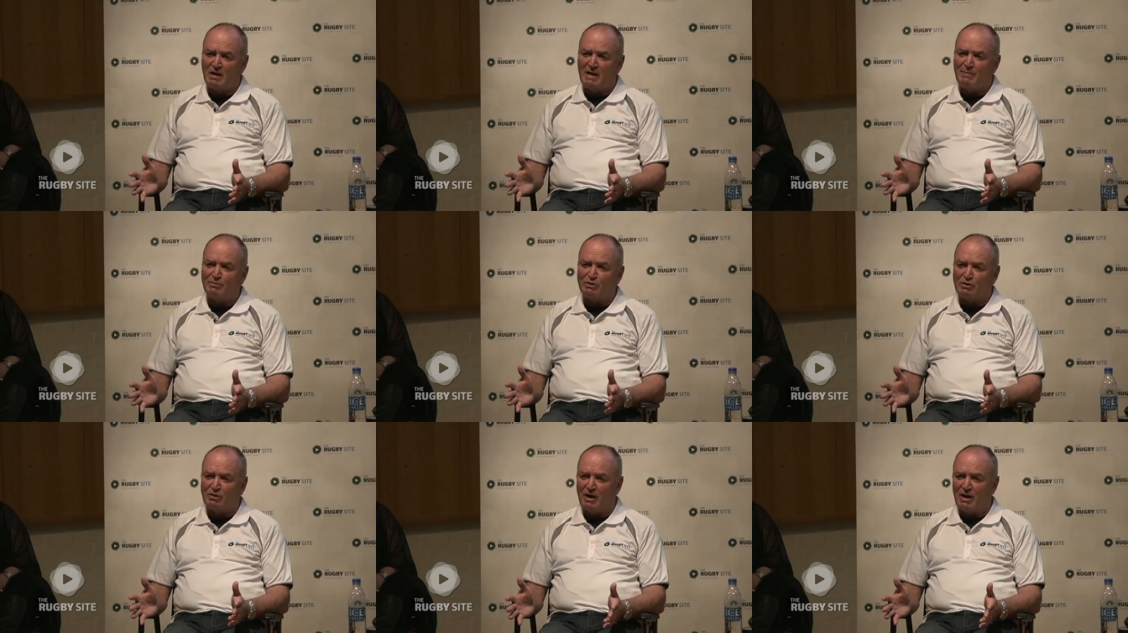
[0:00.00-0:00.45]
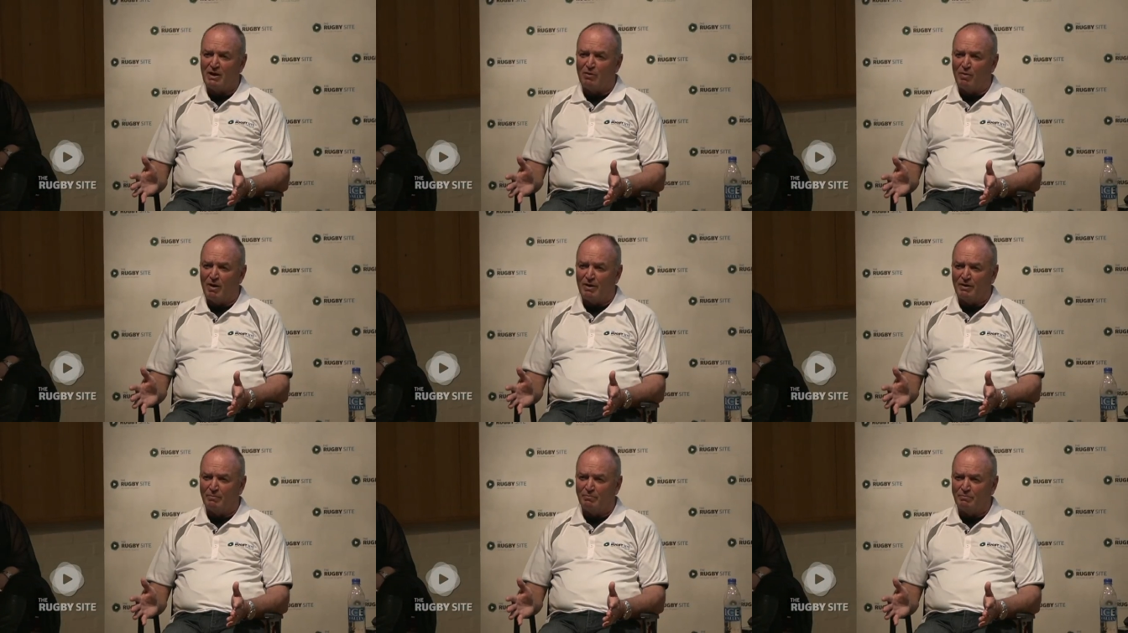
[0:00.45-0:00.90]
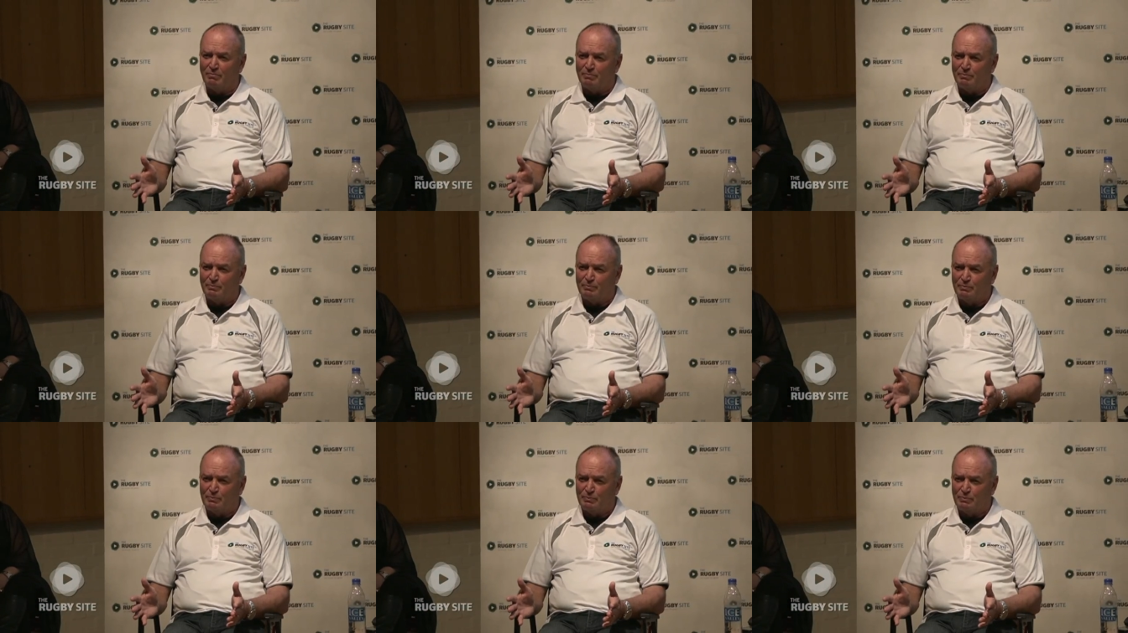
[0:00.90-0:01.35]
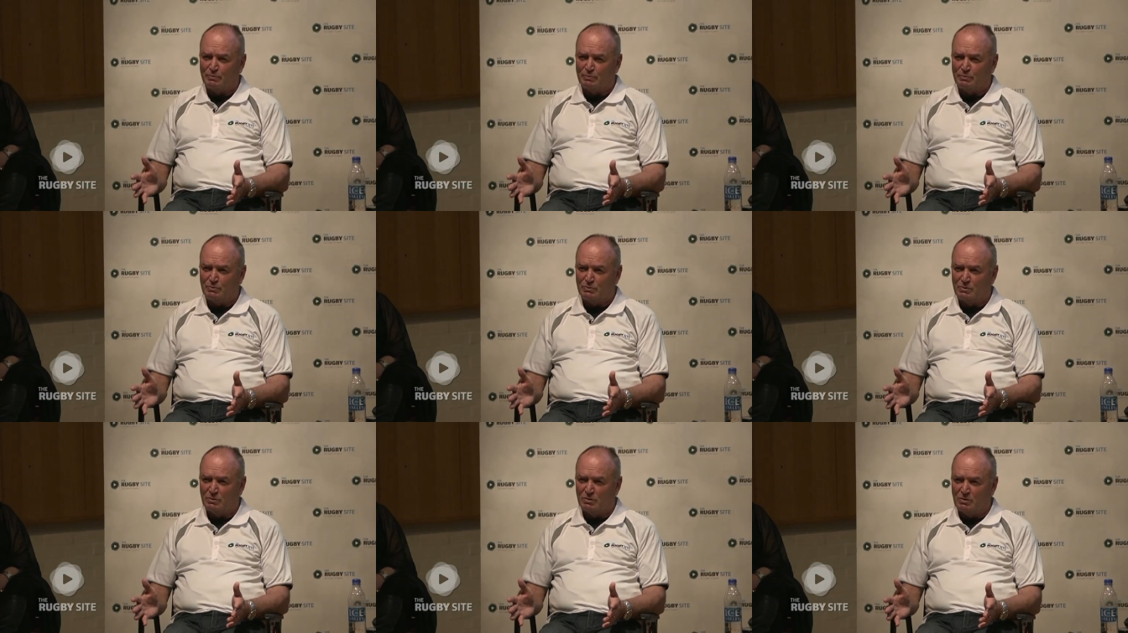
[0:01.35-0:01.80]
team slate around him,
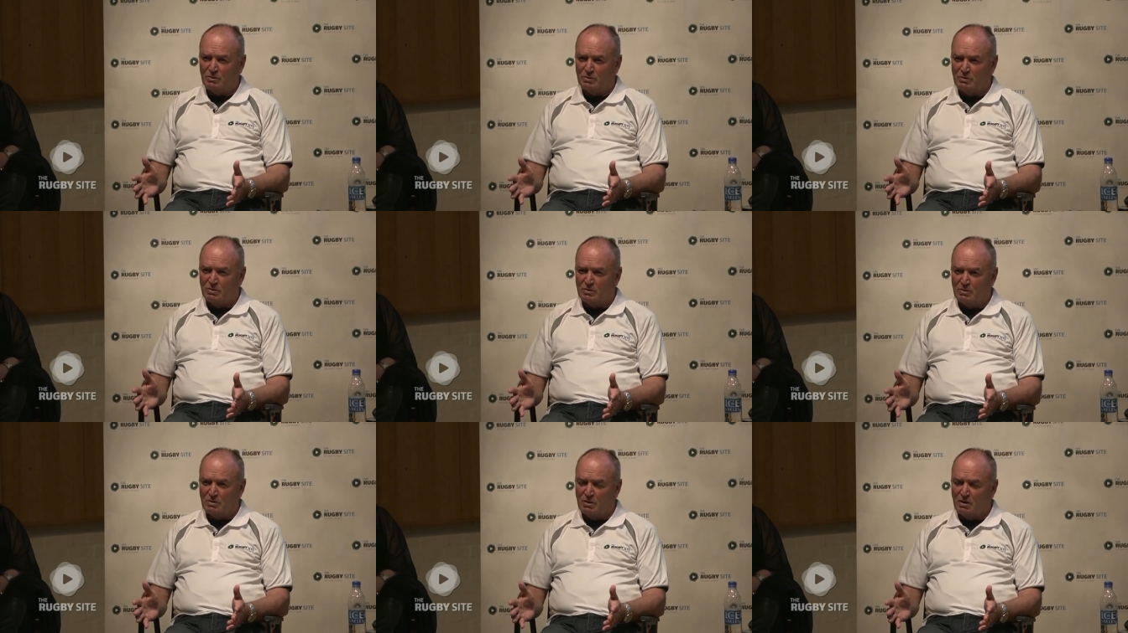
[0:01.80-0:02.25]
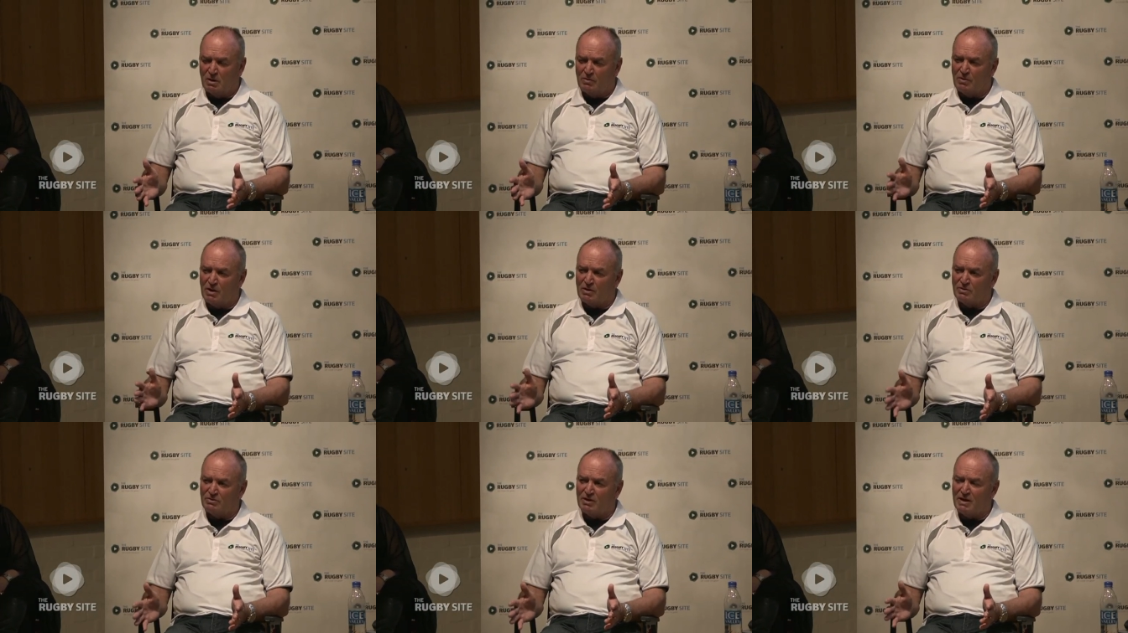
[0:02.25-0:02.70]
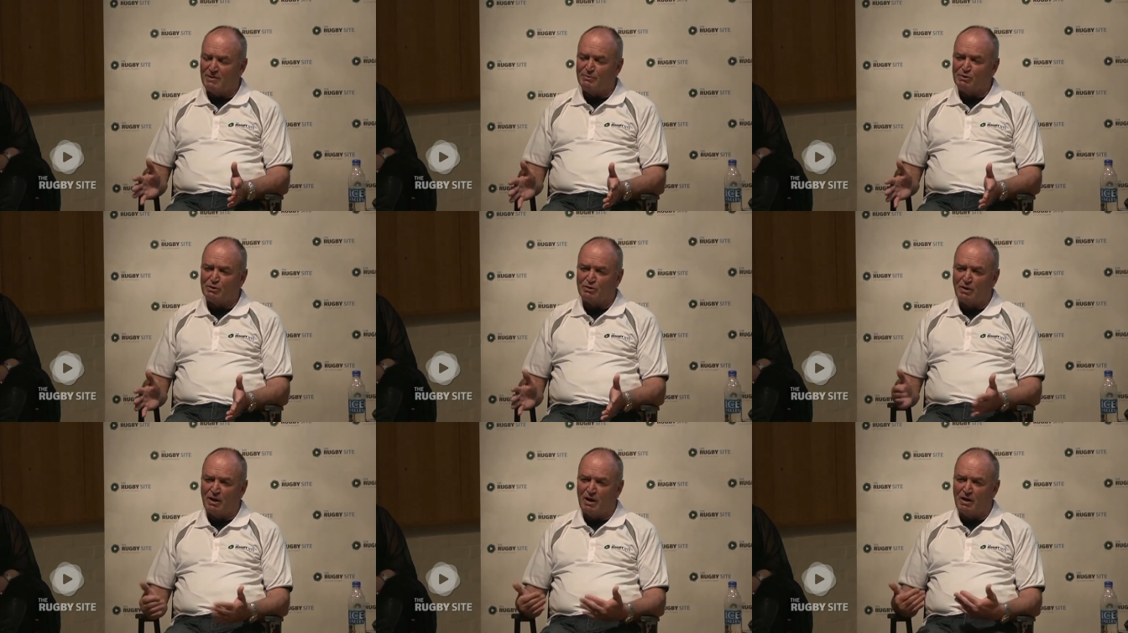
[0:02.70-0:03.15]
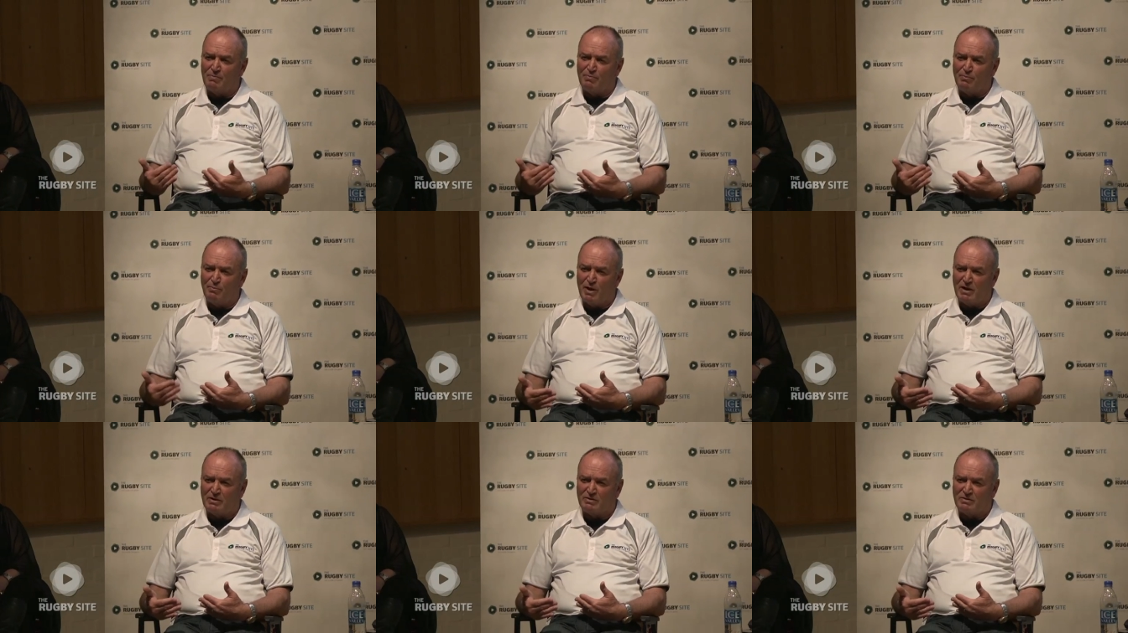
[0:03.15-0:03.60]
and that team
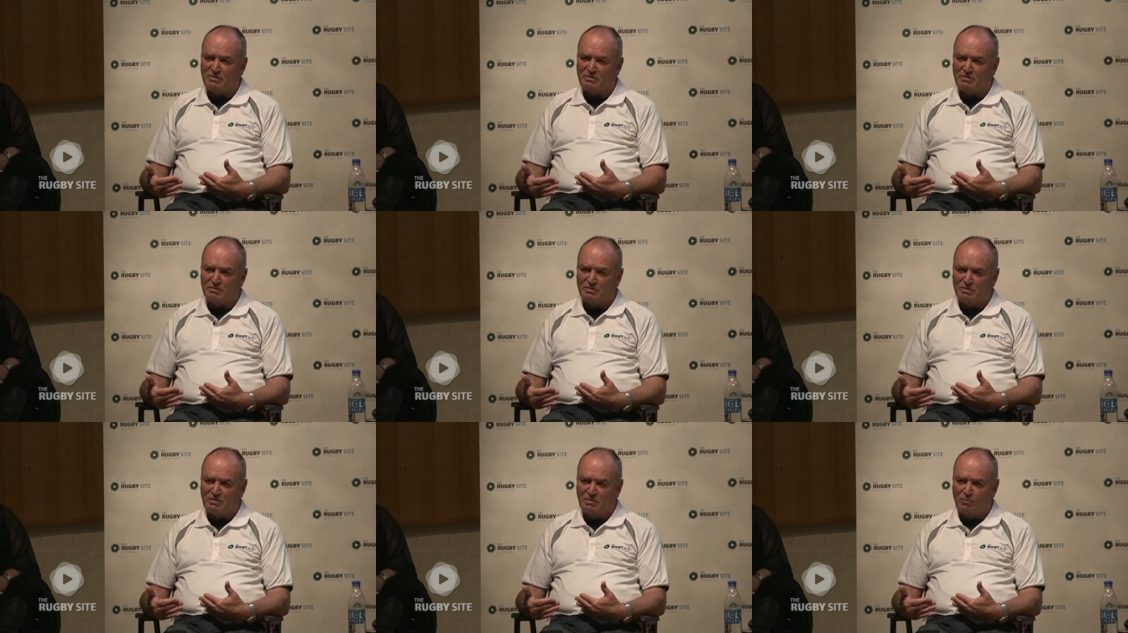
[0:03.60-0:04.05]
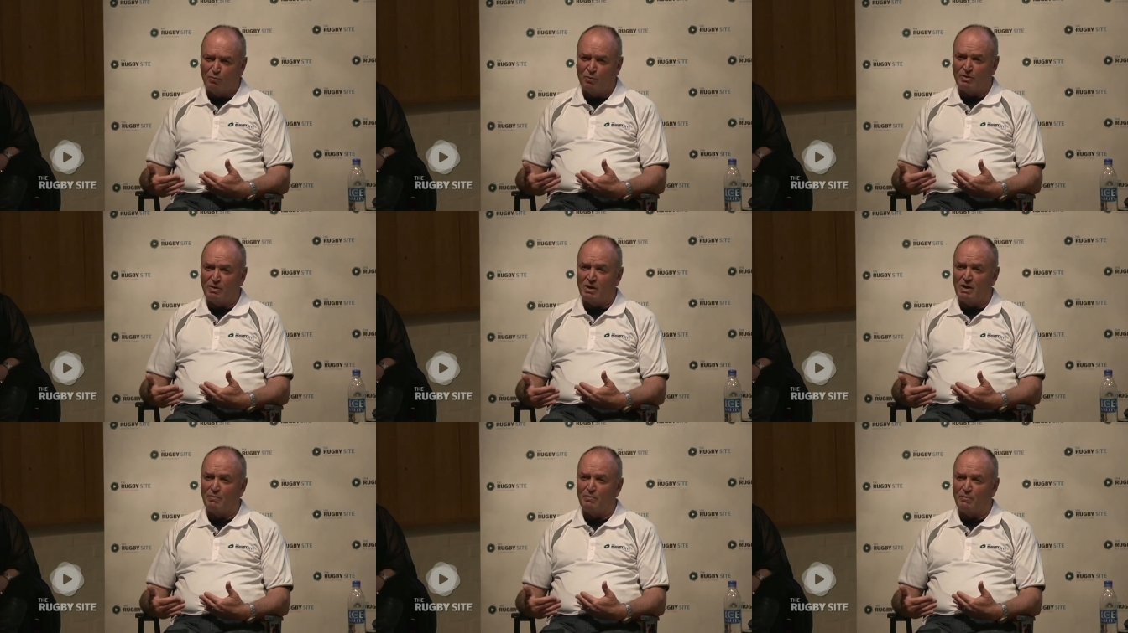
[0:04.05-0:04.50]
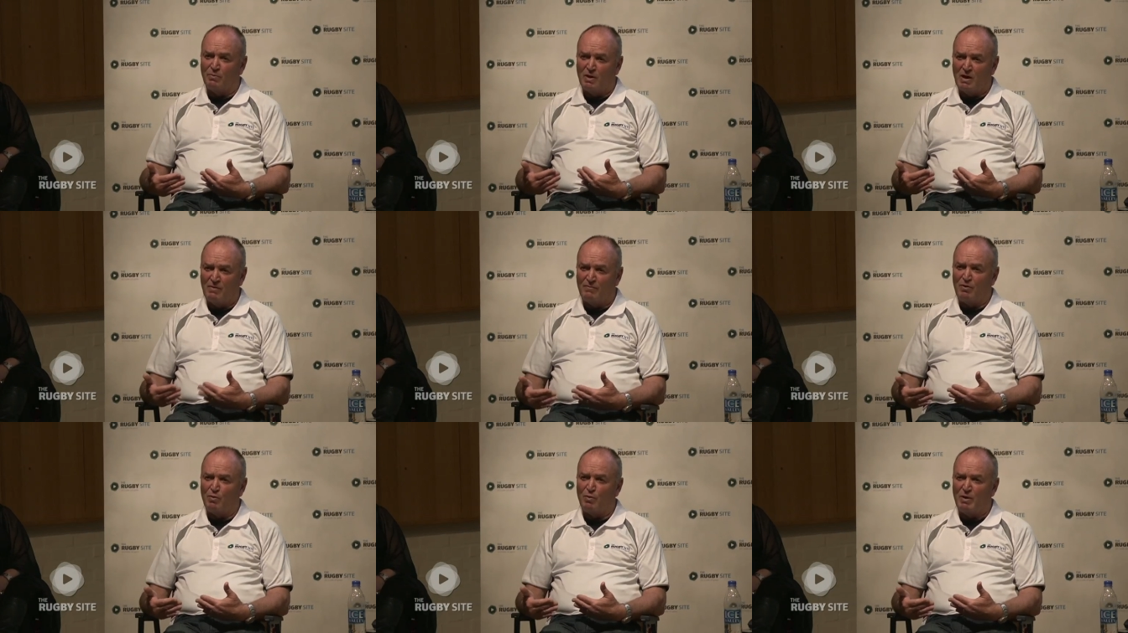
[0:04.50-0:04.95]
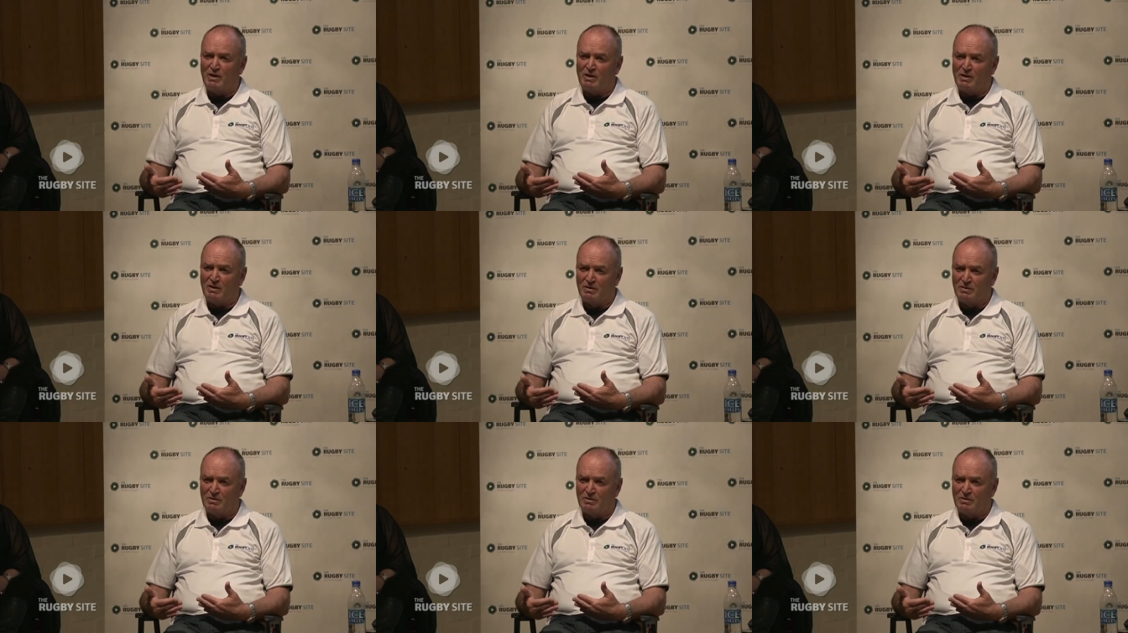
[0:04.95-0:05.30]
slate met with him every week,